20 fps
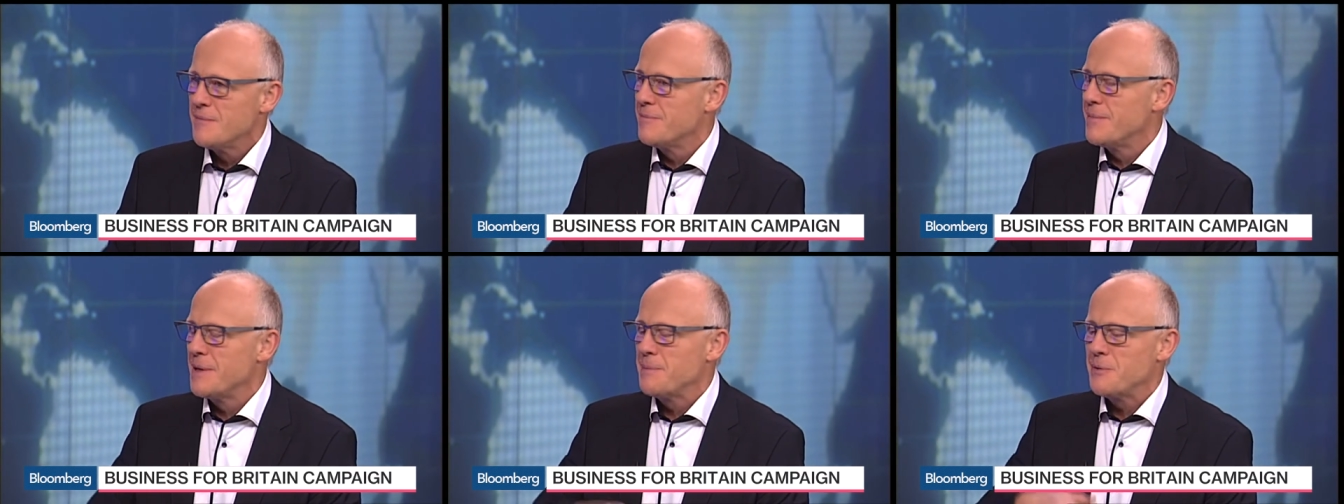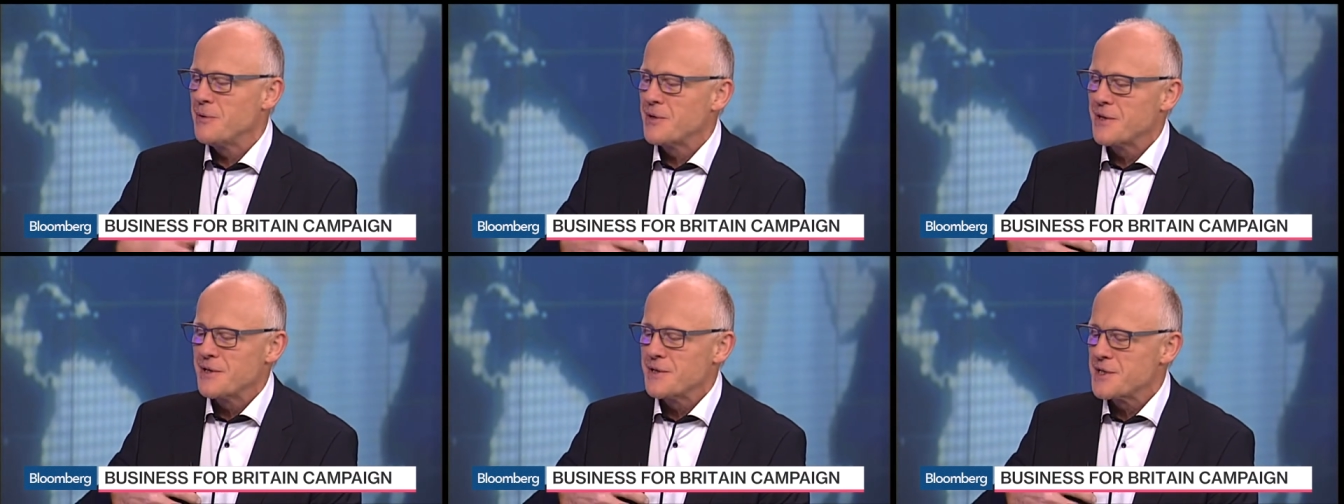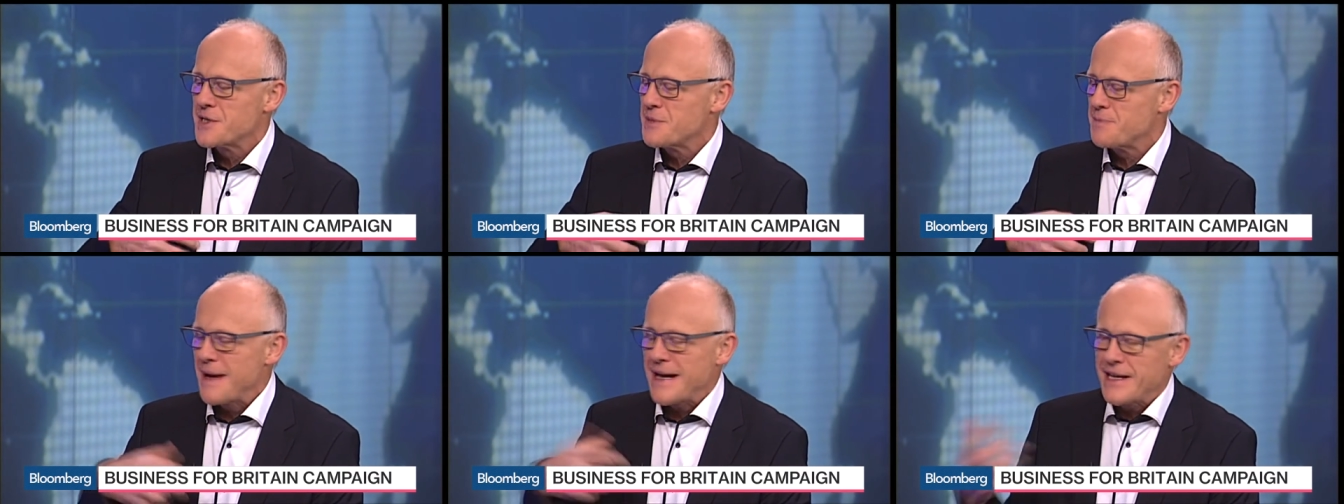People can
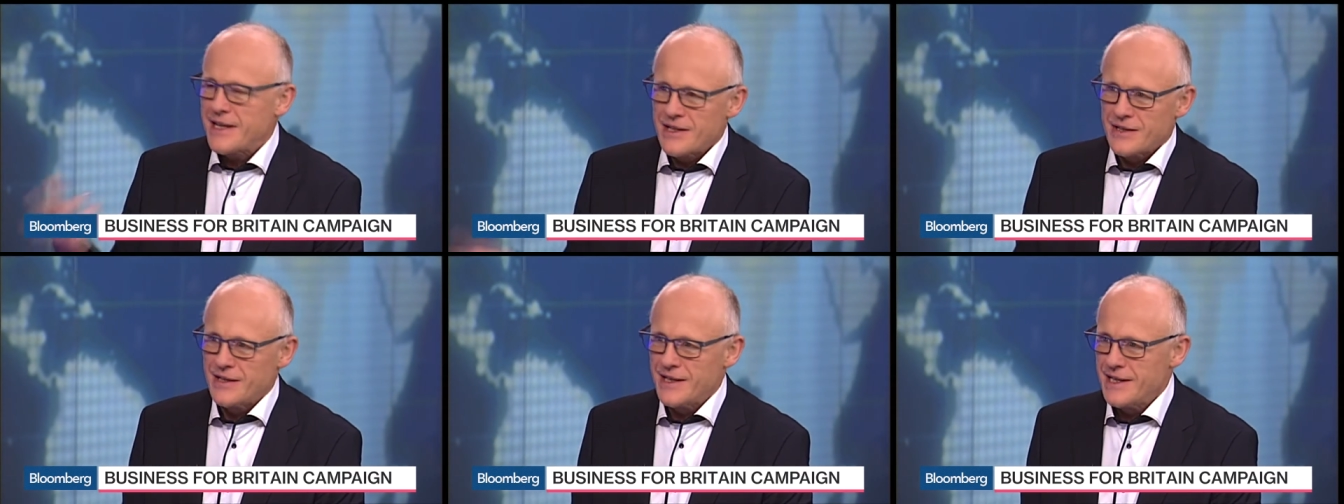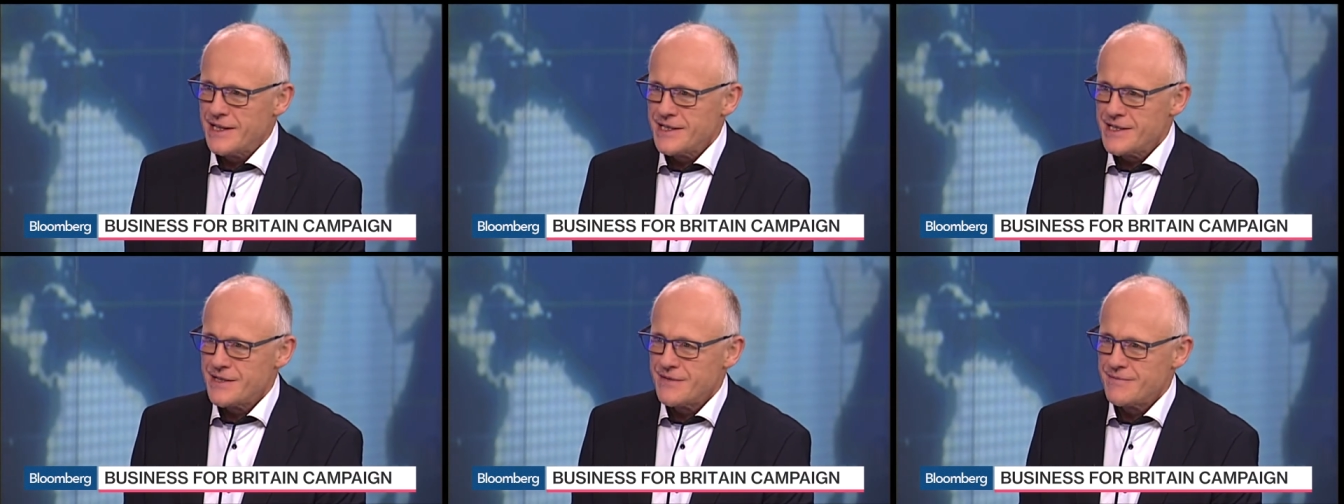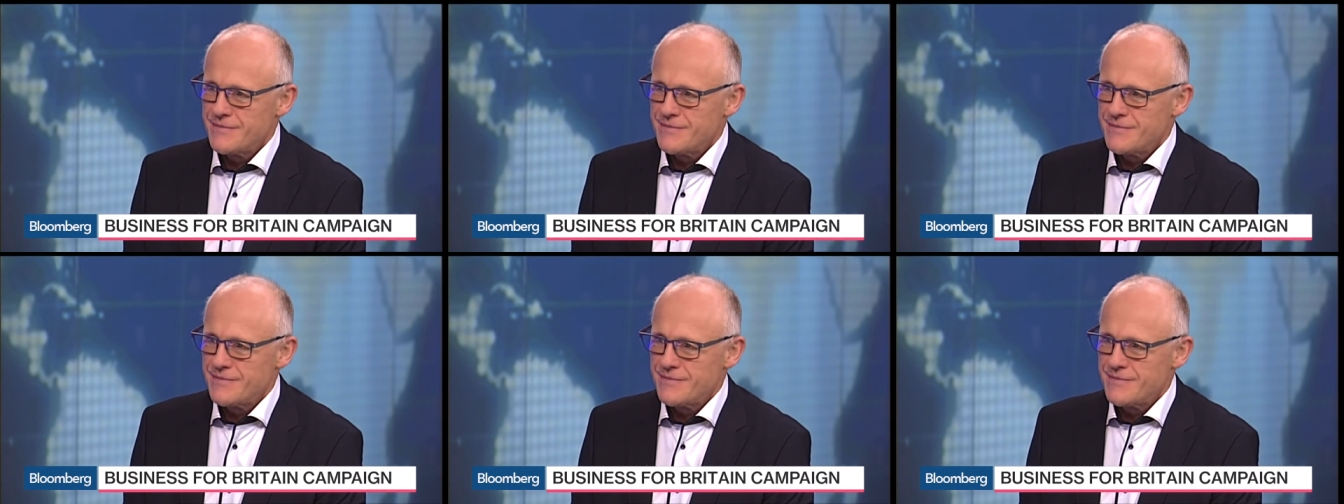speculate